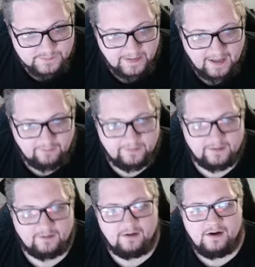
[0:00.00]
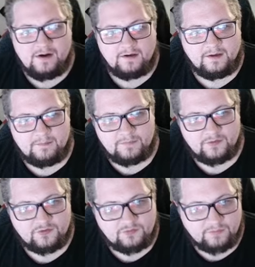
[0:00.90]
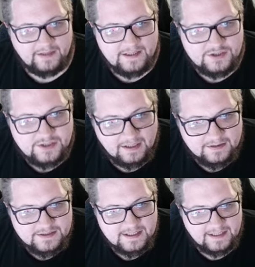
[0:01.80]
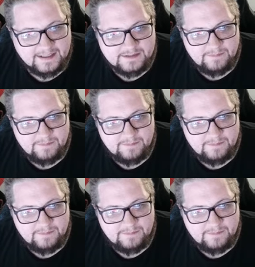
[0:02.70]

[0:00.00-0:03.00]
battle here. Number three, Jellicent against...